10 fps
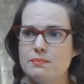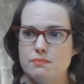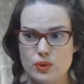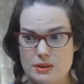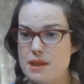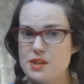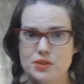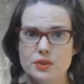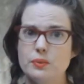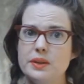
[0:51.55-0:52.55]
and
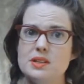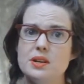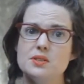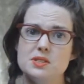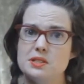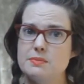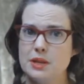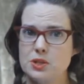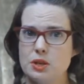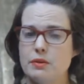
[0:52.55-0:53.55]
re-measured the windows just to
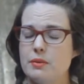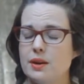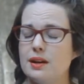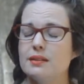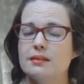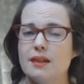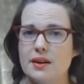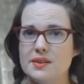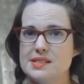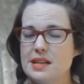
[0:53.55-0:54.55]
make sure we were
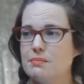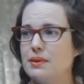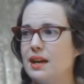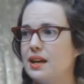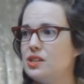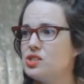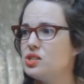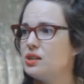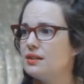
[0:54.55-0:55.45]
on the same page,